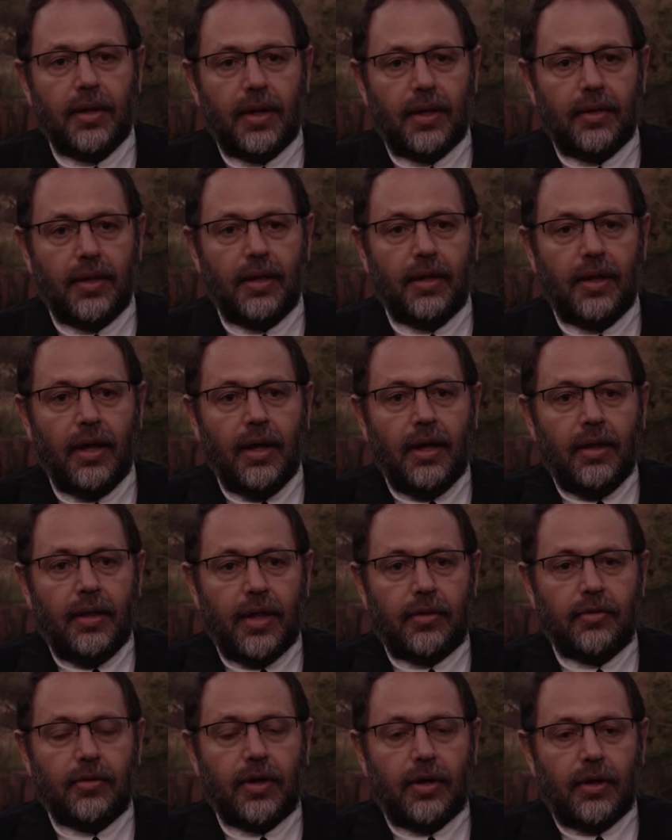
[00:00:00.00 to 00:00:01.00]
And I think
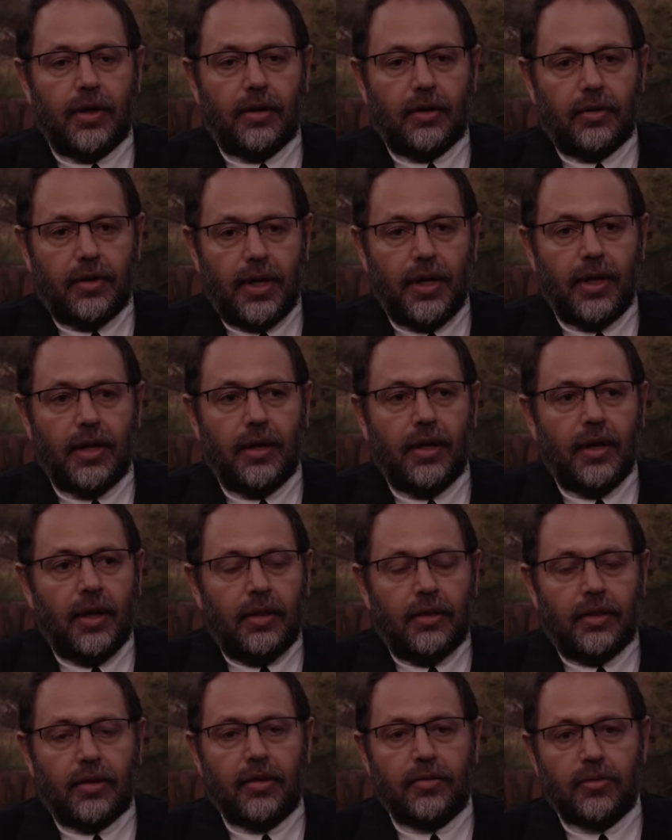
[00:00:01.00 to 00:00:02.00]
that's really
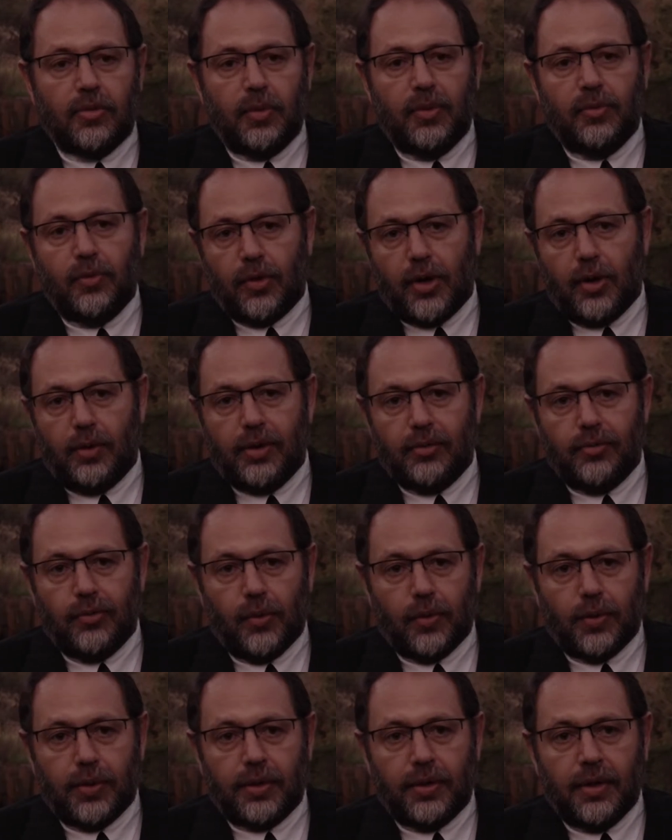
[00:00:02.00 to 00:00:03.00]
the recipe for going
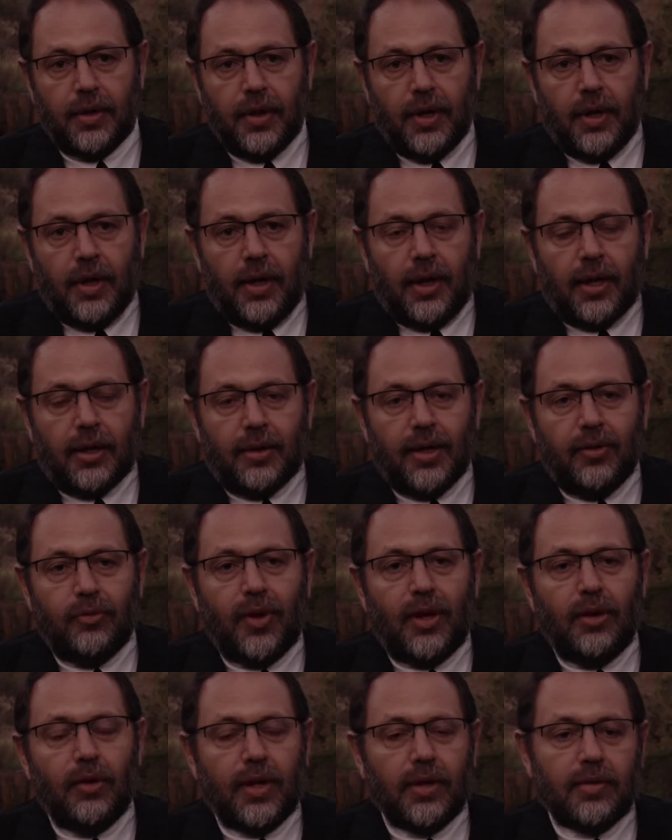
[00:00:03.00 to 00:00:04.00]
forward. If
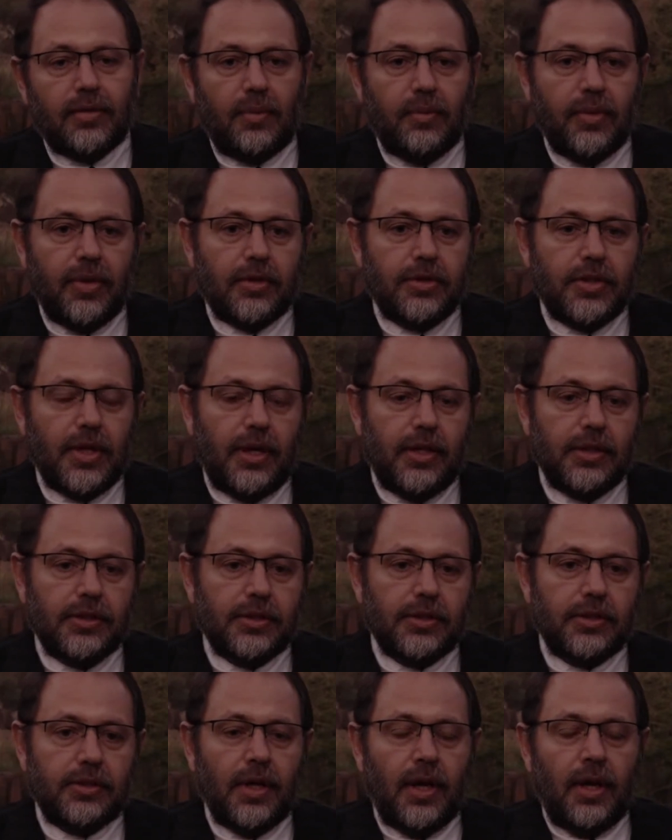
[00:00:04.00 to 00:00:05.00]
I look at some of the
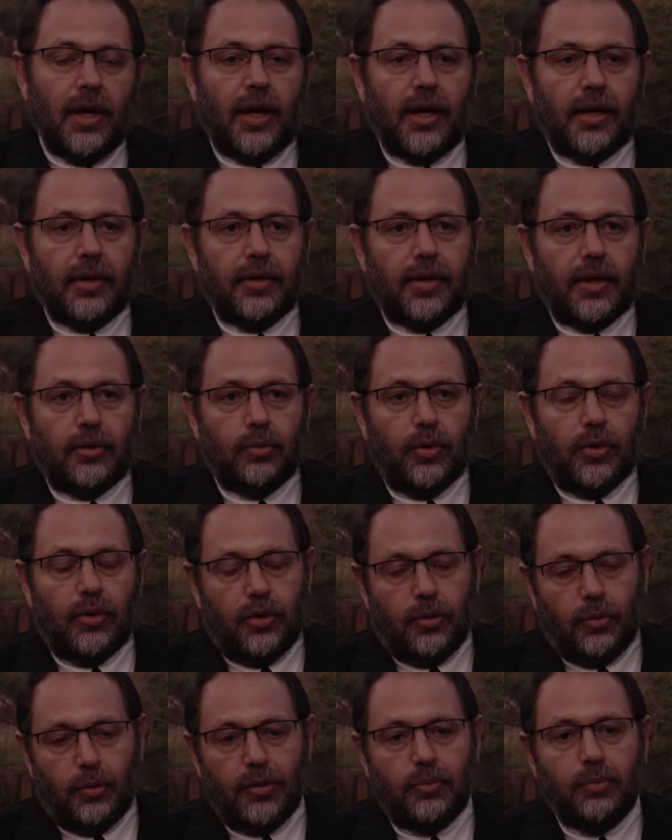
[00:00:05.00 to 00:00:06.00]
challenges that
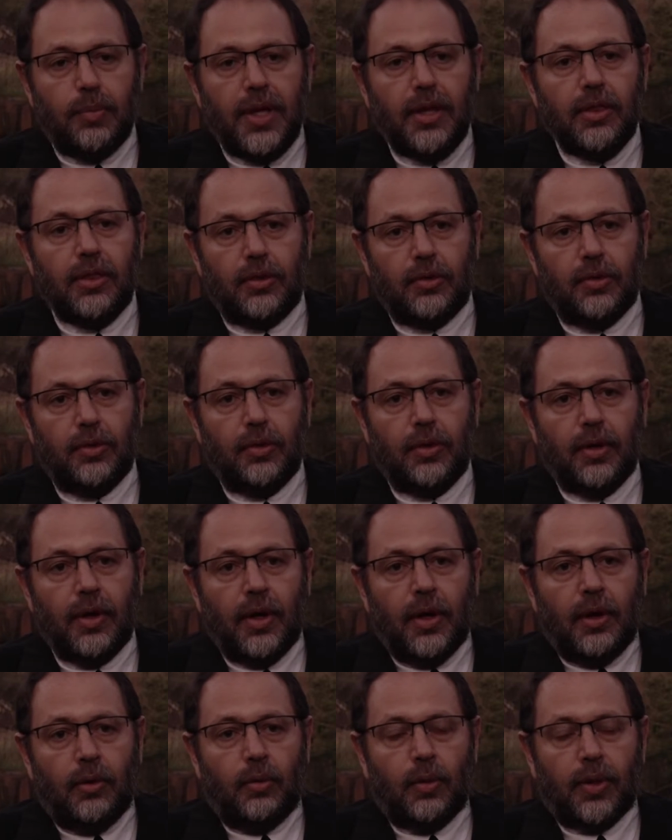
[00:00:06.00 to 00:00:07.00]
we've been through,
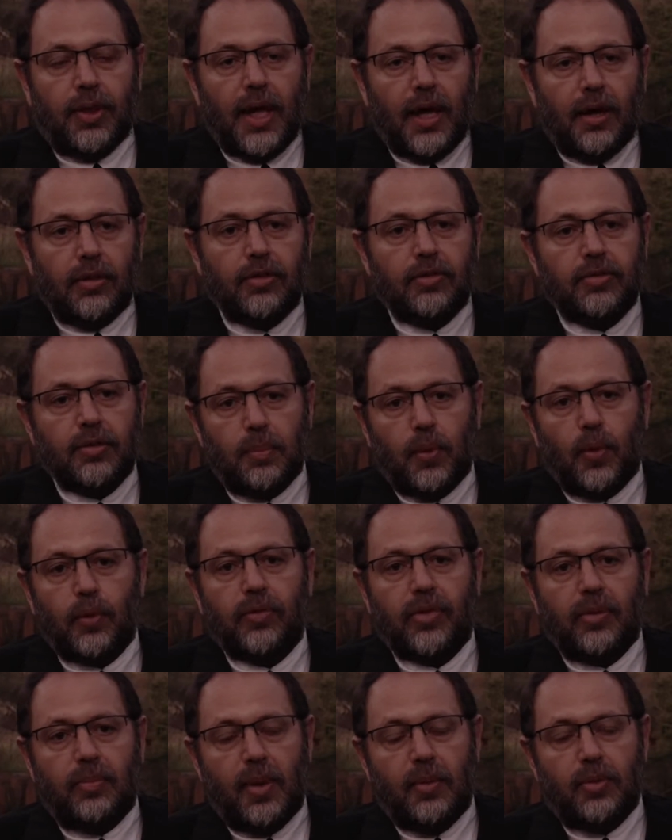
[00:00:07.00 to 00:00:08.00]
without the support
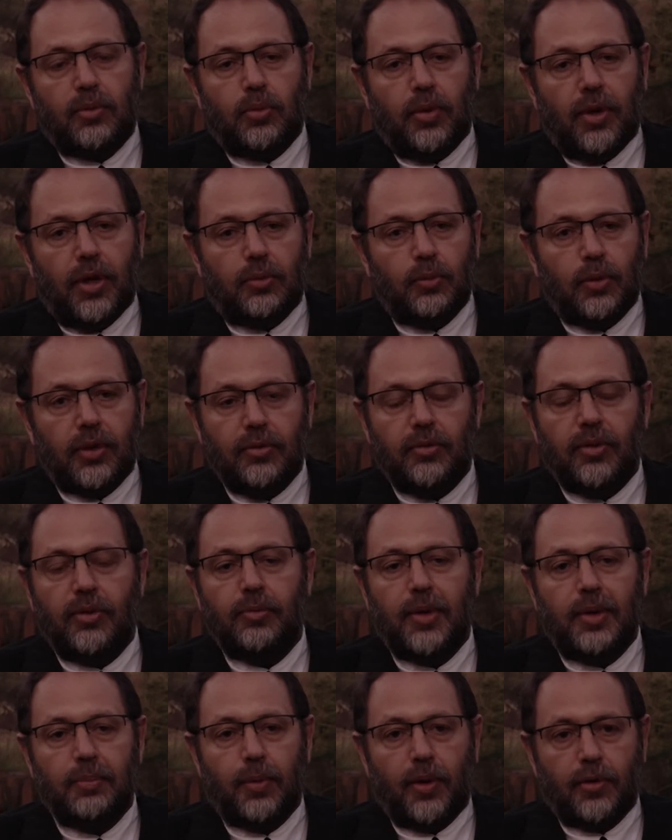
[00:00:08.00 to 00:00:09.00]
of the members, it wouldn't
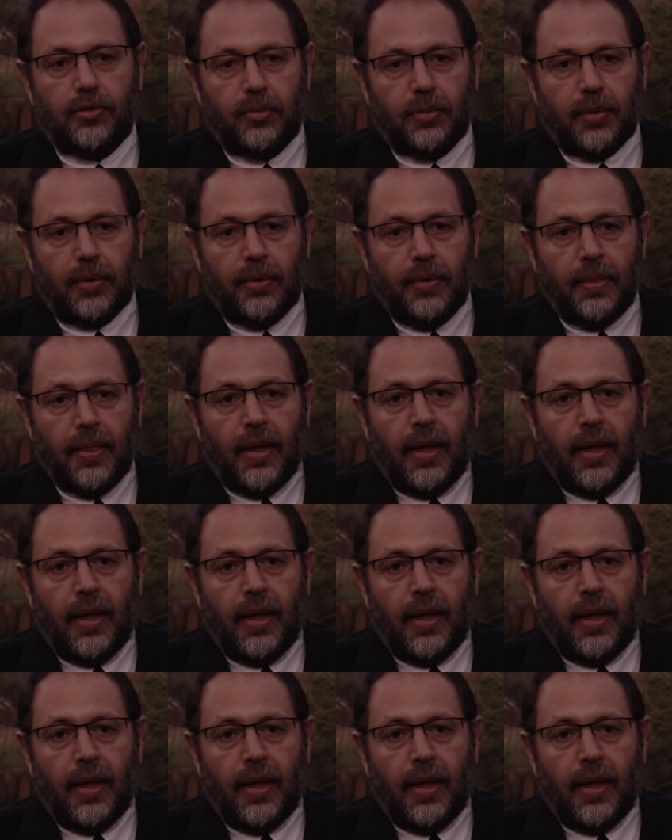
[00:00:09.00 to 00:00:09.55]
have been possible.